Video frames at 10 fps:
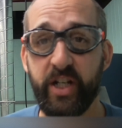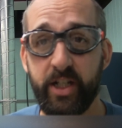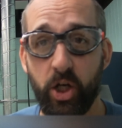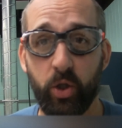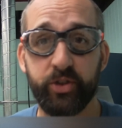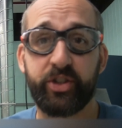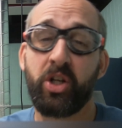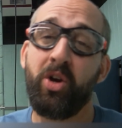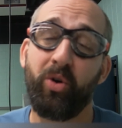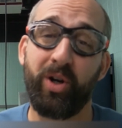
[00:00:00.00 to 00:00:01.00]
videos,
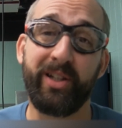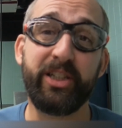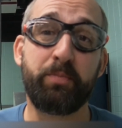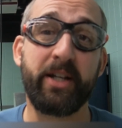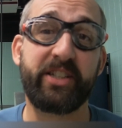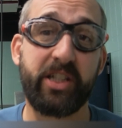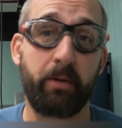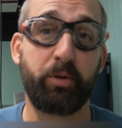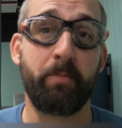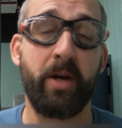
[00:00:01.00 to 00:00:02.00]
or at least my
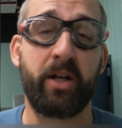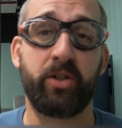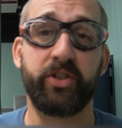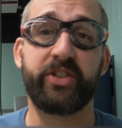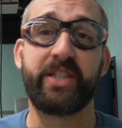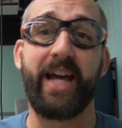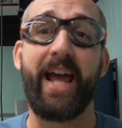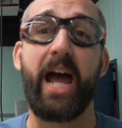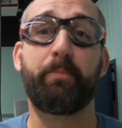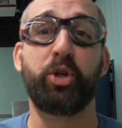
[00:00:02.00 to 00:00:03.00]
supplementals that
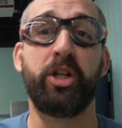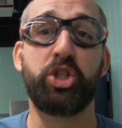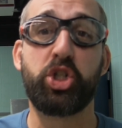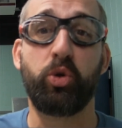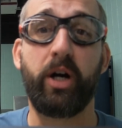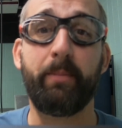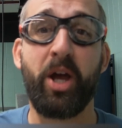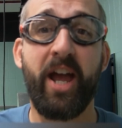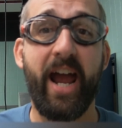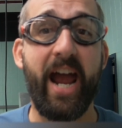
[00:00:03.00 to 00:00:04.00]
happen and show
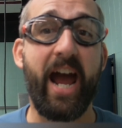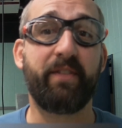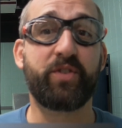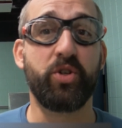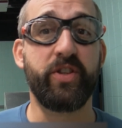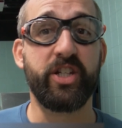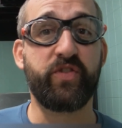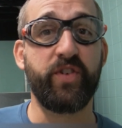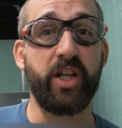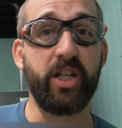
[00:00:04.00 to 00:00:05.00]
up after
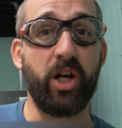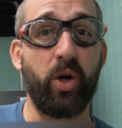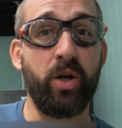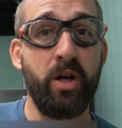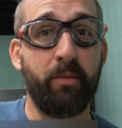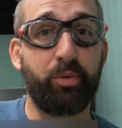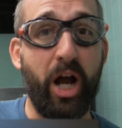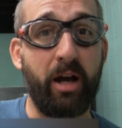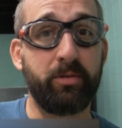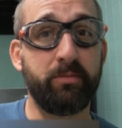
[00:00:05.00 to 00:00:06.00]
this video.
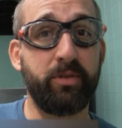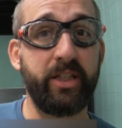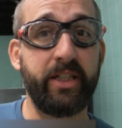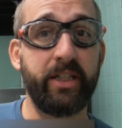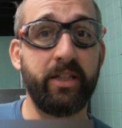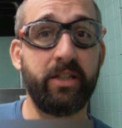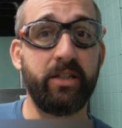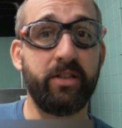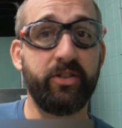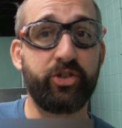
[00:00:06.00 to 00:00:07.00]
Probably
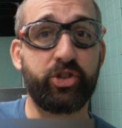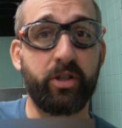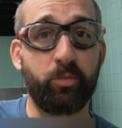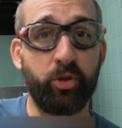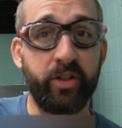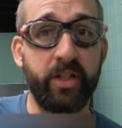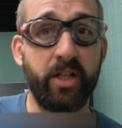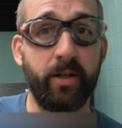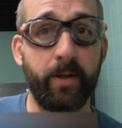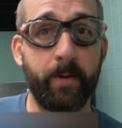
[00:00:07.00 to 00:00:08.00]
somewhere in
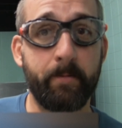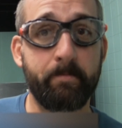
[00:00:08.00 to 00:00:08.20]
here.